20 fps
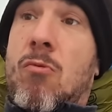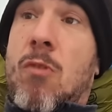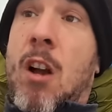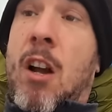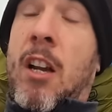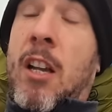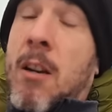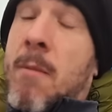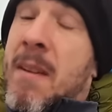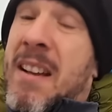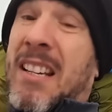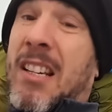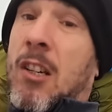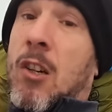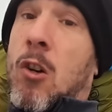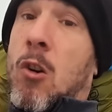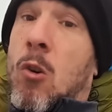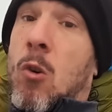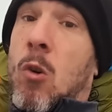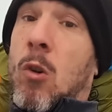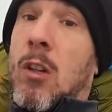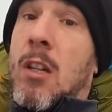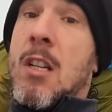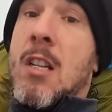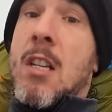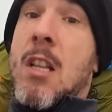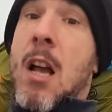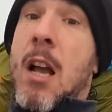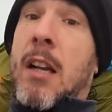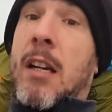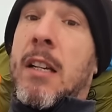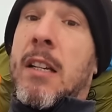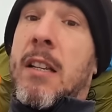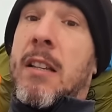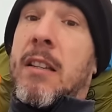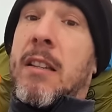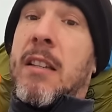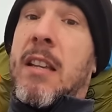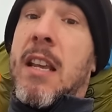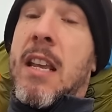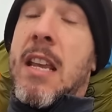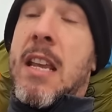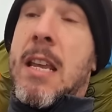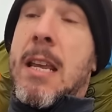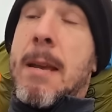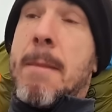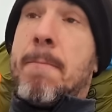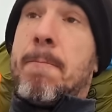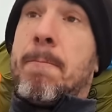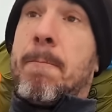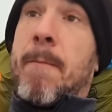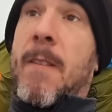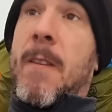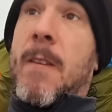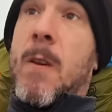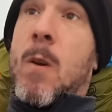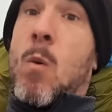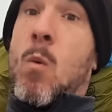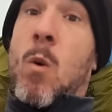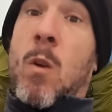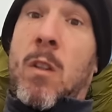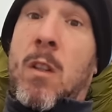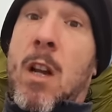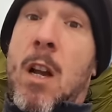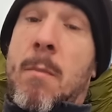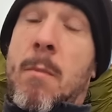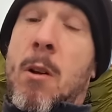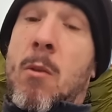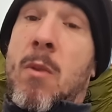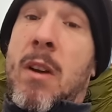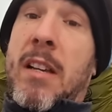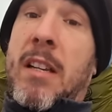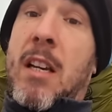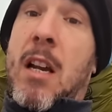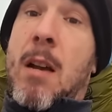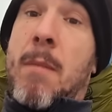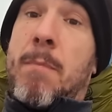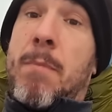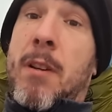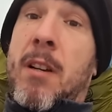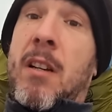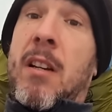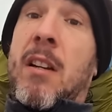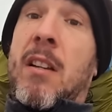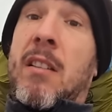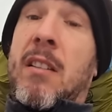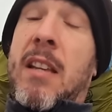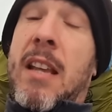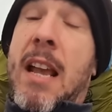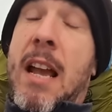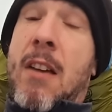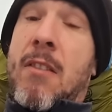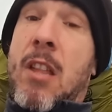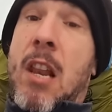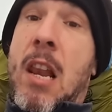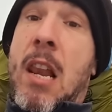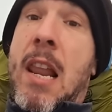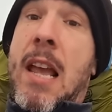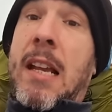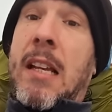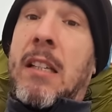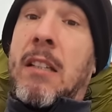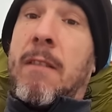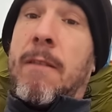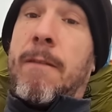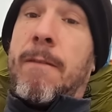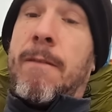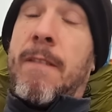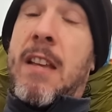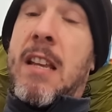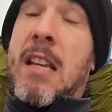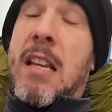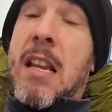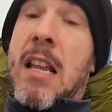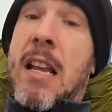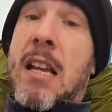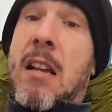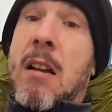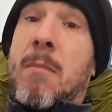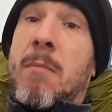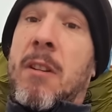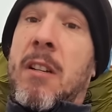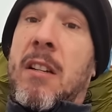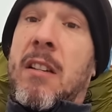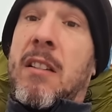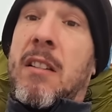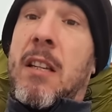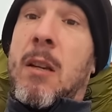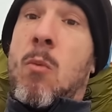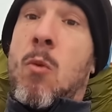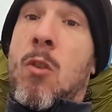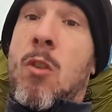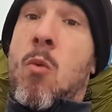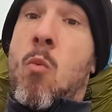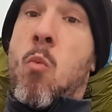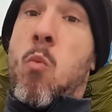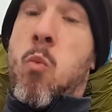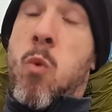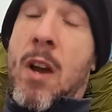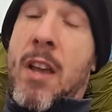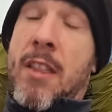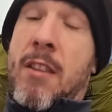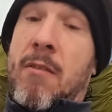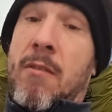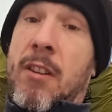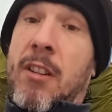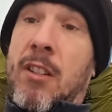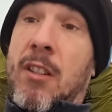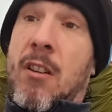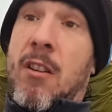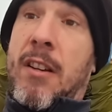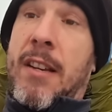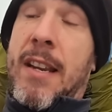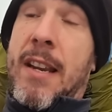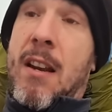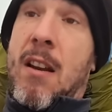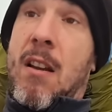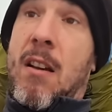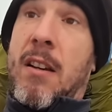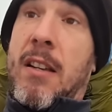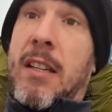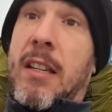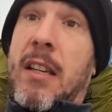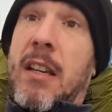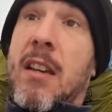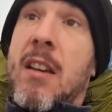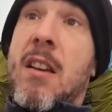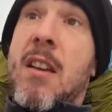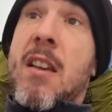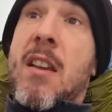I'm going to make a call. I'm going to see what time I wake up. I'm going to see how the legs are feeling. I'm going to see what the weather is looking like.